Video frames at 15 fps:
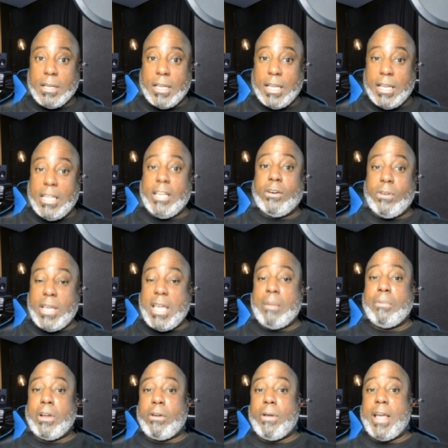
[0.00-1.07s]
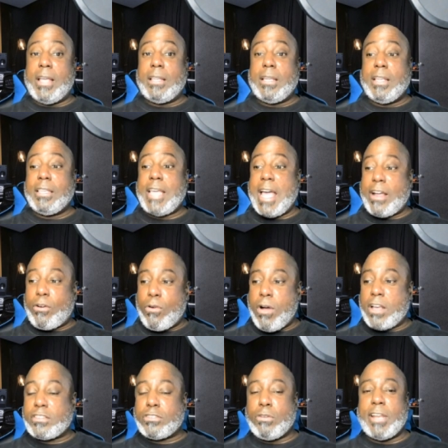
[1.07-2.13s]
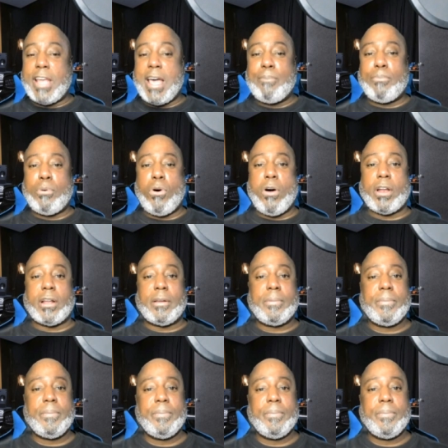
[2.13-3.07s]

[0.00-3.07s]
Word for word: illegal immigrant that crossed over that border.